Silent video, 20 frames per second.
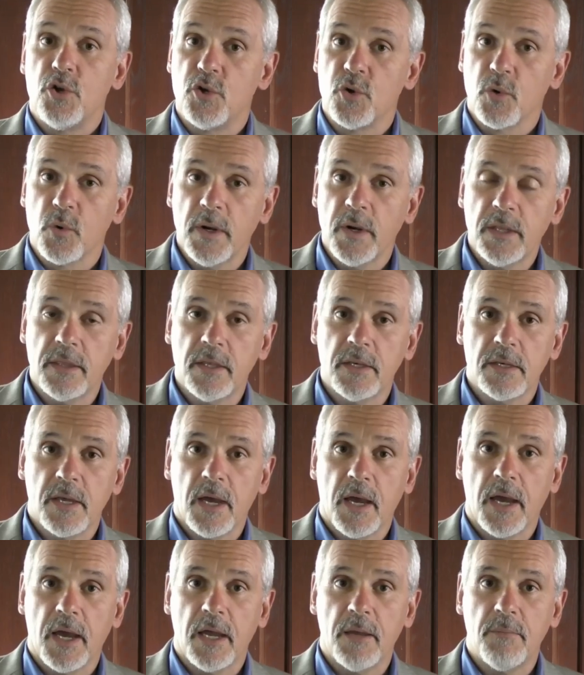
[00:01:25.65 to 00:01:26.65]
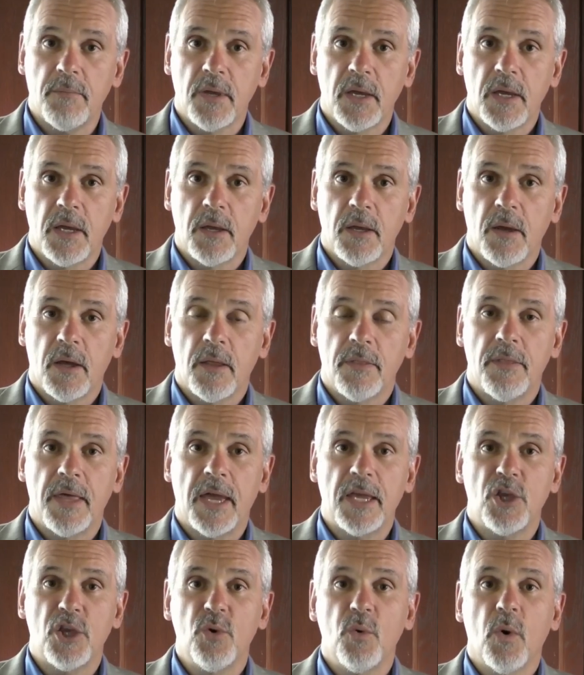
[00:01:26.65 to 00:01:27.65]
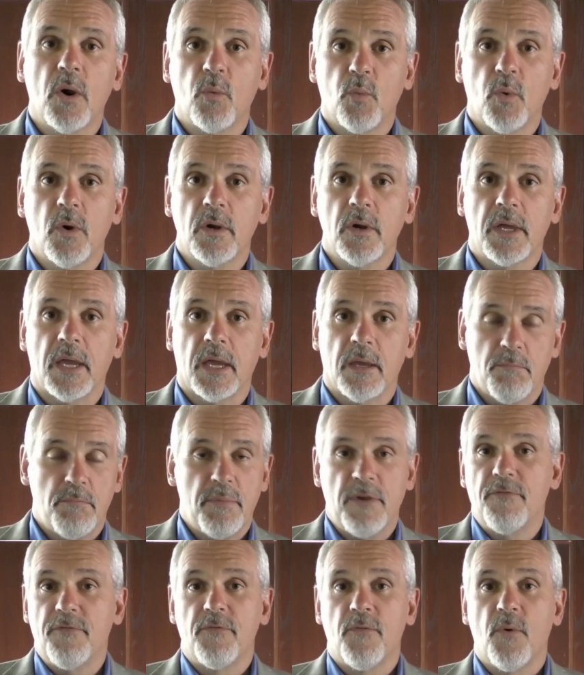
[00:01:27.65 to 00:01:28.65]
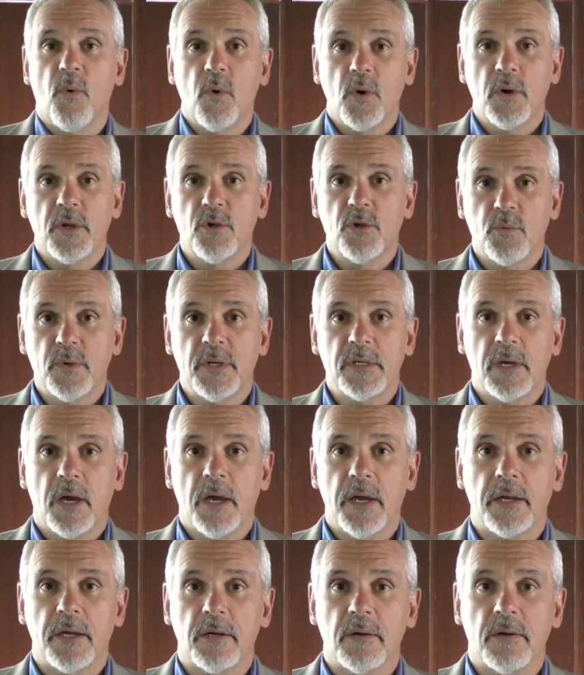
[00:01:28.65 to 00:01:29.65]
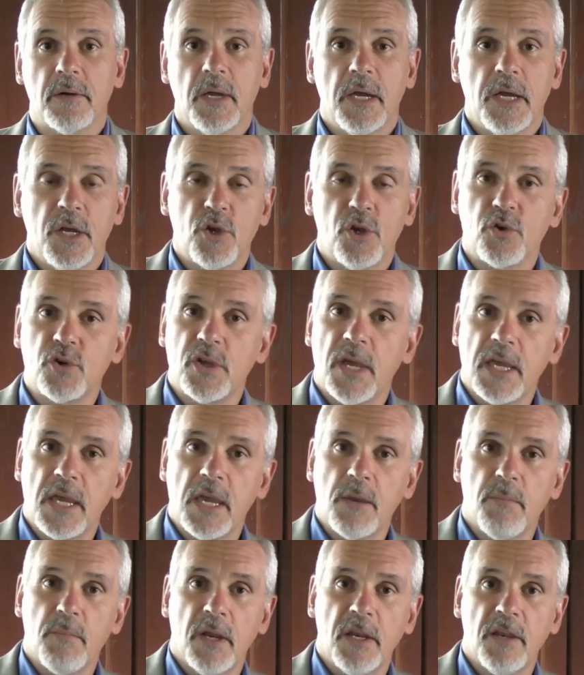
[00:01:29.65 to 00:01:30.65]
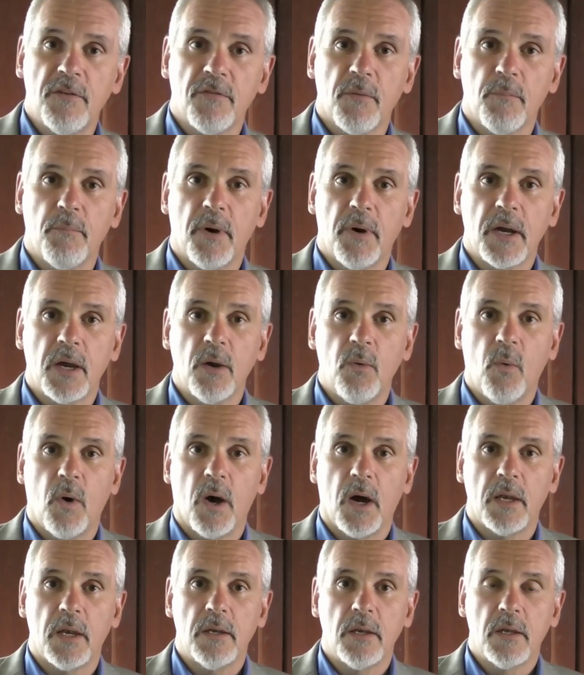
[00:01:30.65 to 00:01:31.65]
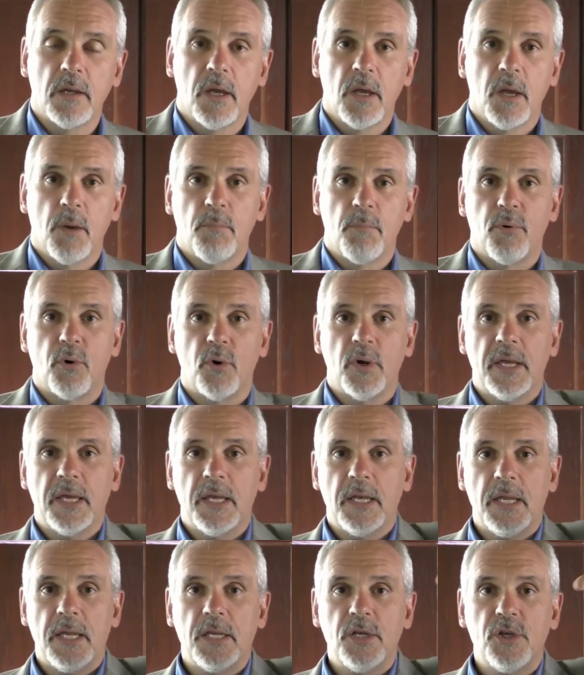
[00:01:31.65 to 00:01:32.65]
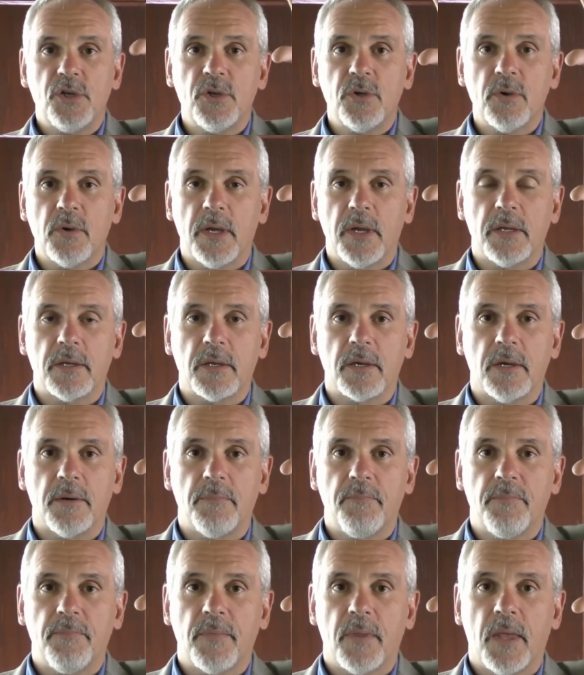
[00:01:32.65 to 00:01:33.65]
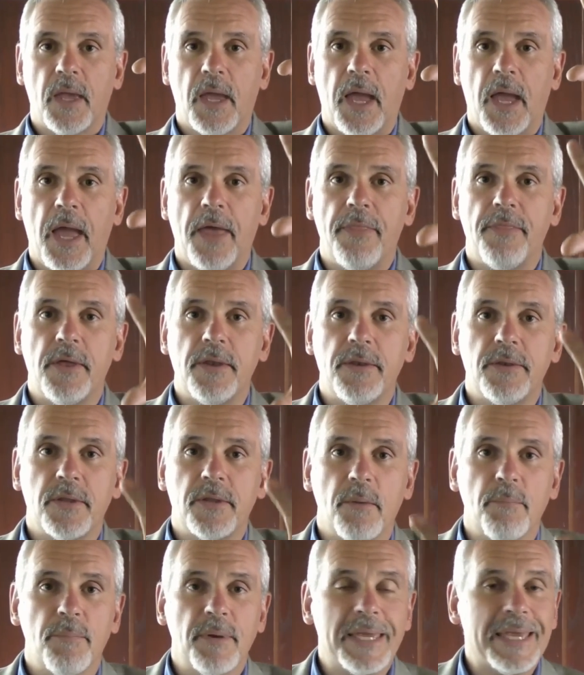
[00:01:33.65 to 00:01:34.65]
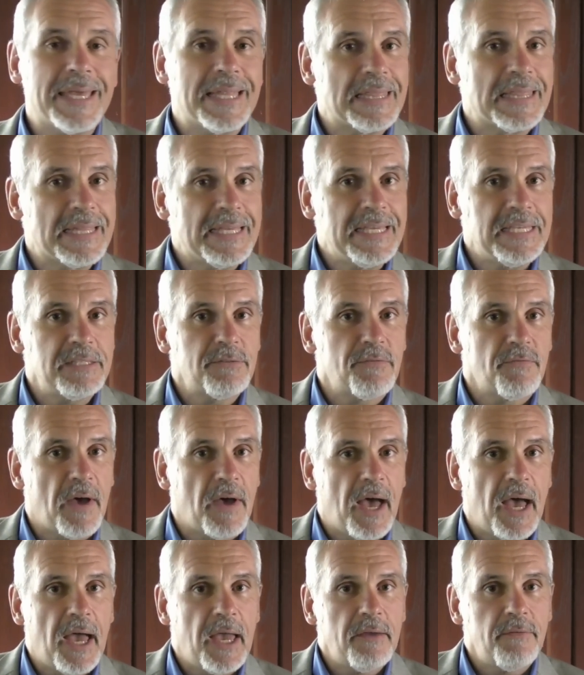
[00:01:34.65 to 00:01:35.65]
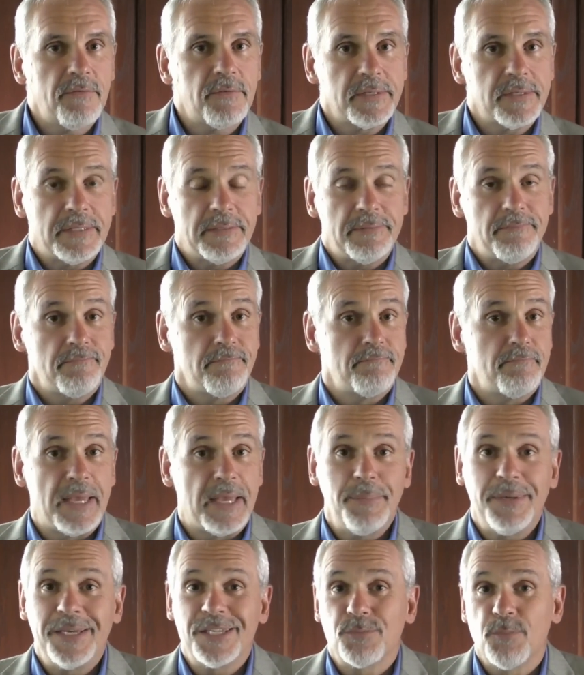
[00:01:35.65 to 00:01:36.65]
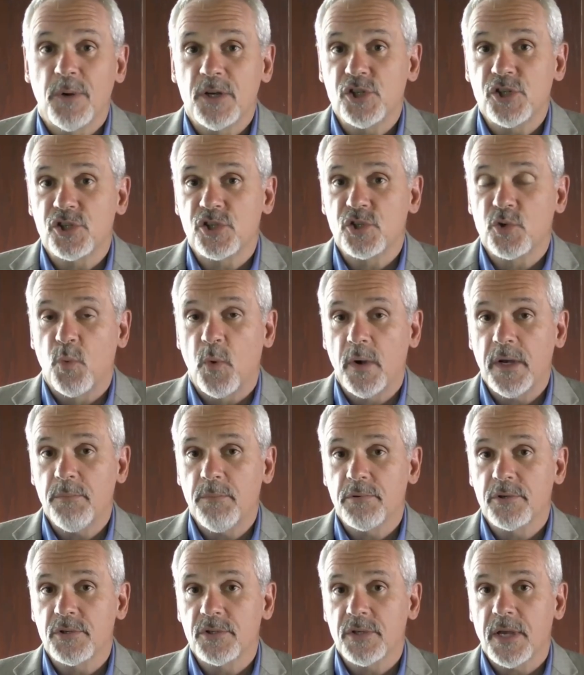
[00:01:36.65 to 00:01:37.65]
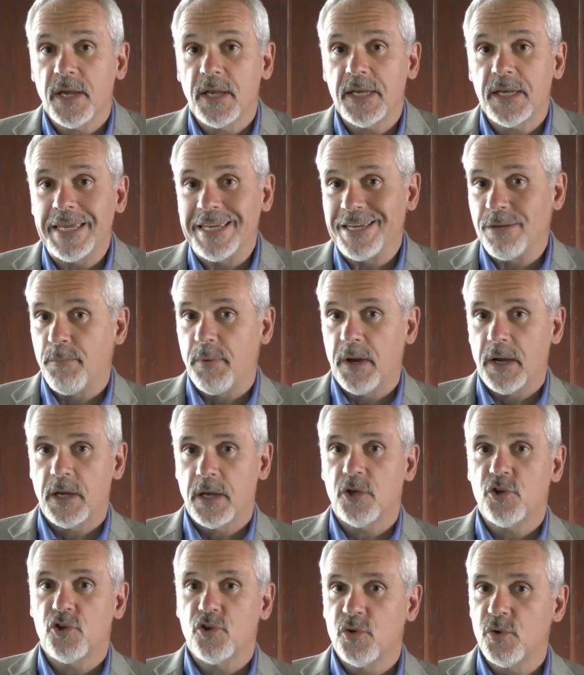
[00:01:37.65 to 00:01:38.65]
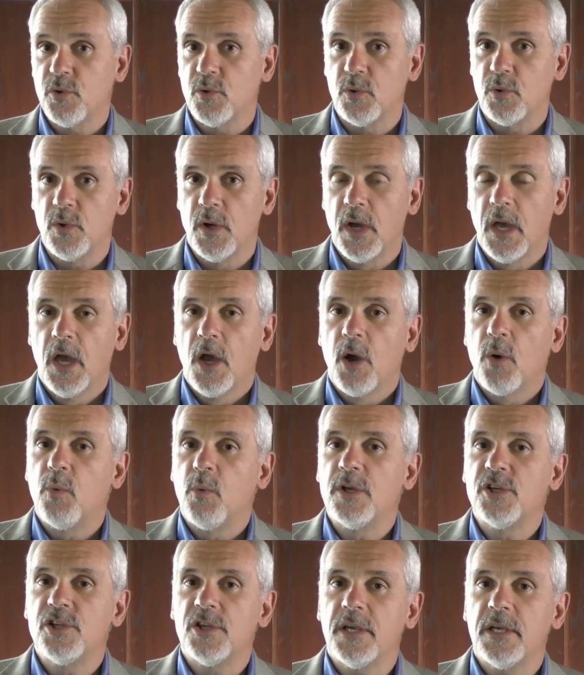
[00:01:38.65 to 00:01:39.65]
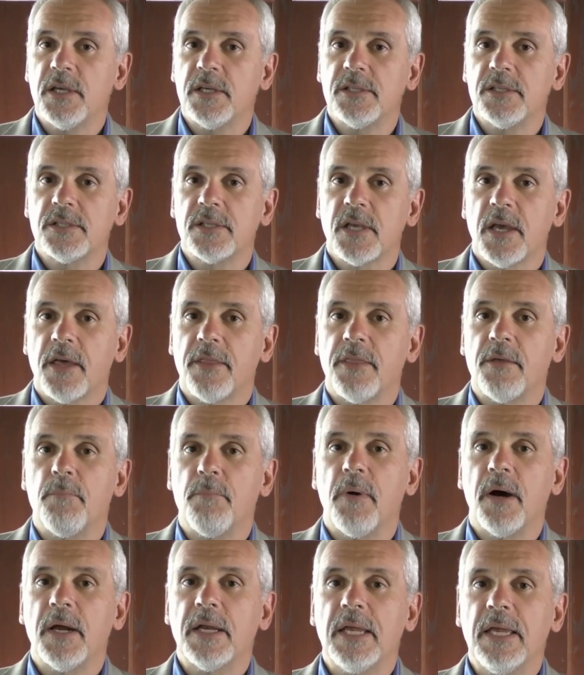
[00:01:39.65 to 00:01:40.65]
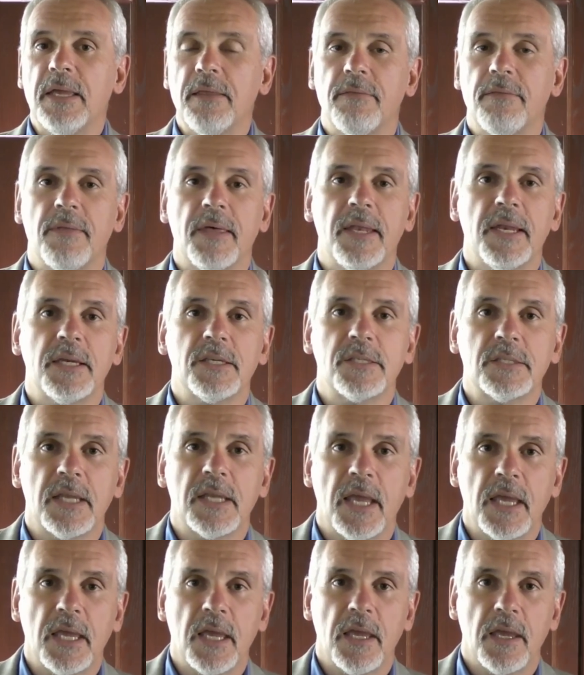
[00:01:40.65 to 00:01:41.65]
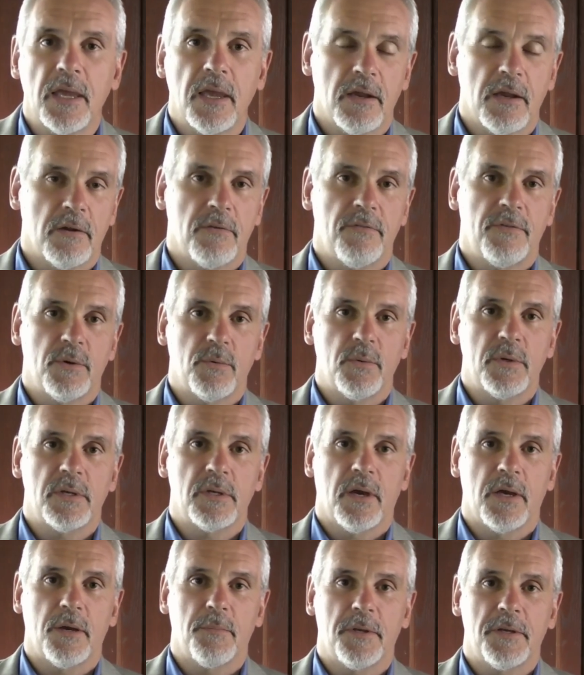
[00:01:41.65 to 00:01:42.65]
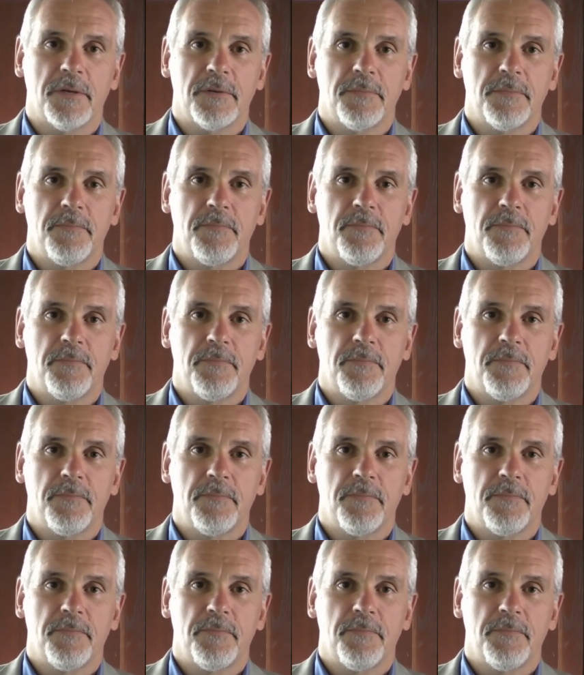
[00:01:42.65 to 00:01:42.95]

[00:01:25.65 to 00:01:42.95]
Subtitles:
During the time that you are working, before you retire, you're taking money from bucket one, putting it into your income, and then dumping at least 5 to maybe as much as 20% into bucket two, which is the money that is taking care of your retirement.